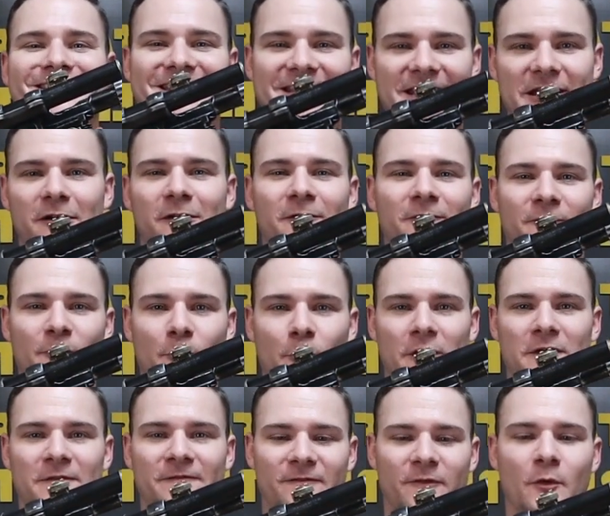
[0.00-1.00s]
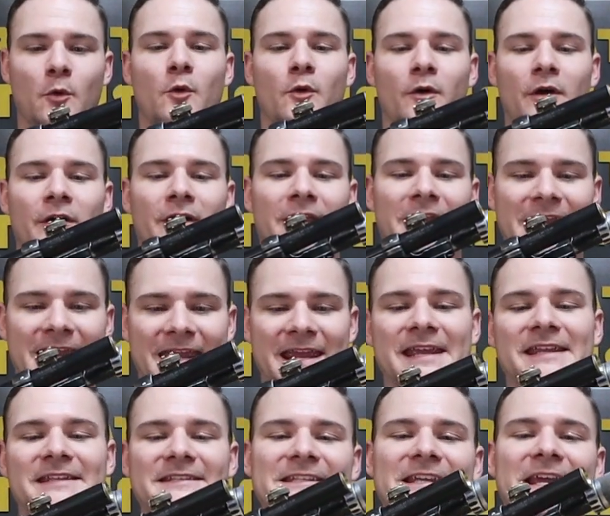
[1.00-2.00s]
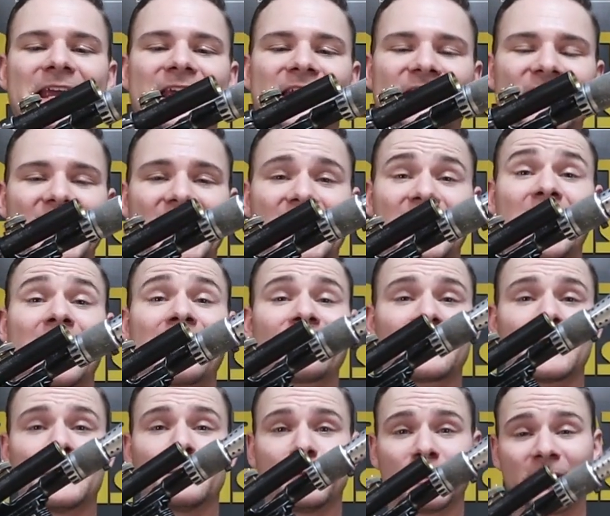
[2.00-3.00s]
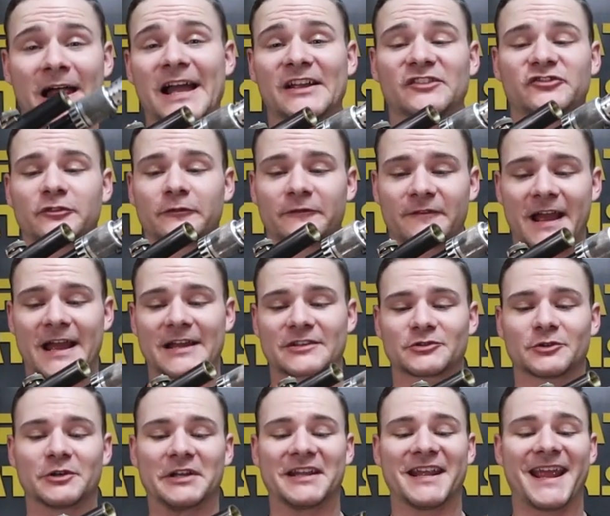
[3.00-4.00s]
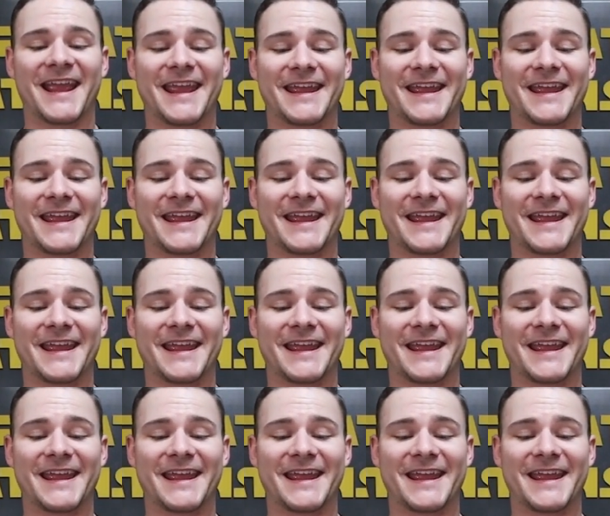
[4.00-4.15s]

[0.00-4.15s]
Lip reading: DL44 kit that I got from Blaster Factory.